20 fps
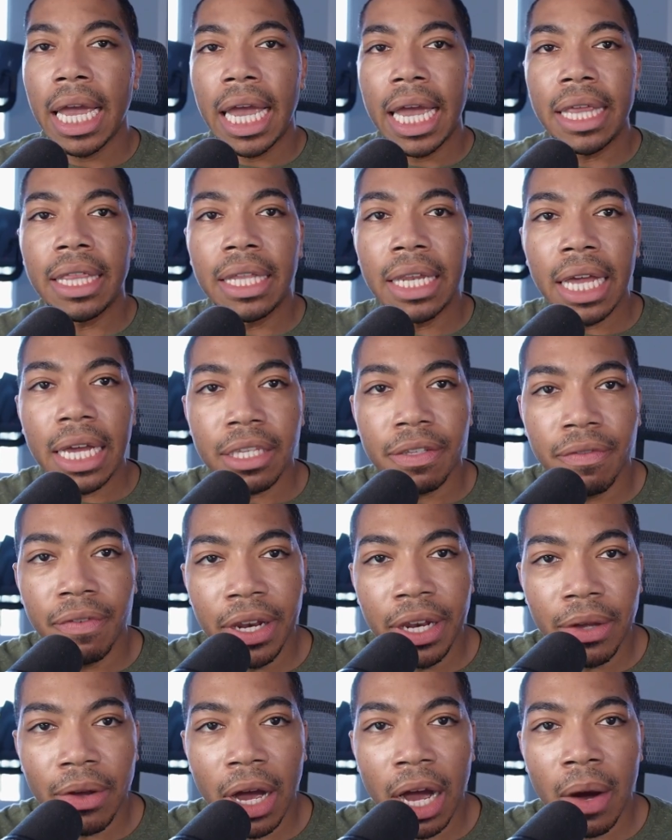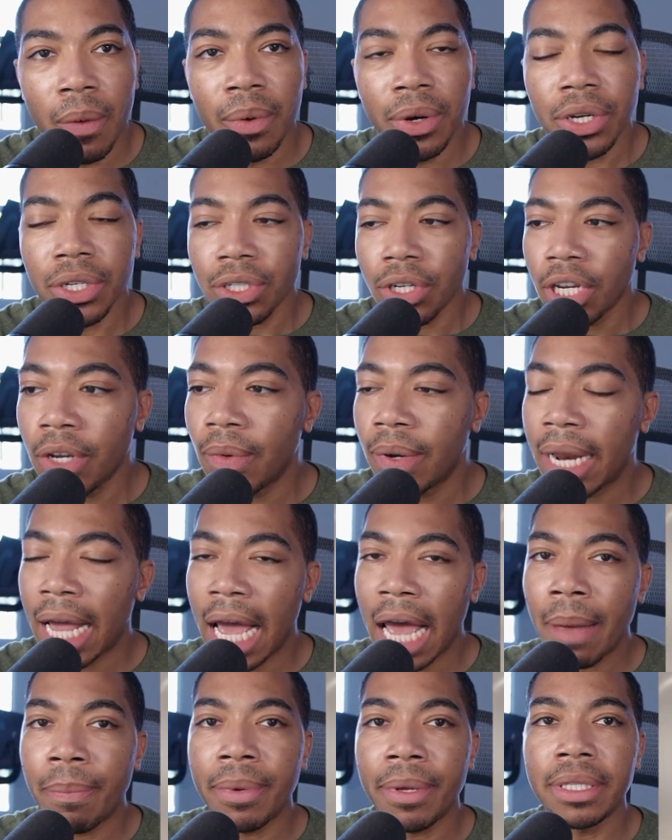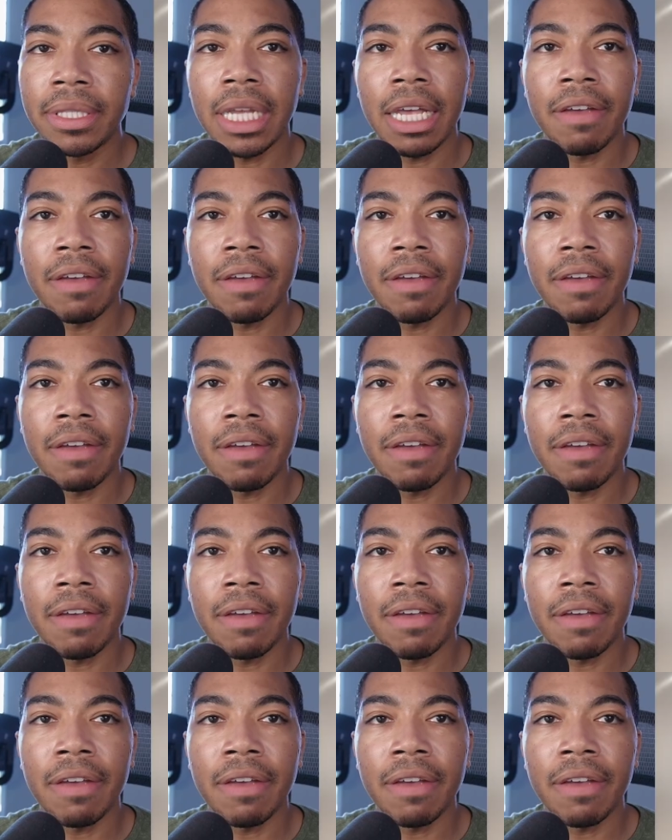In the next video, I want to show what happens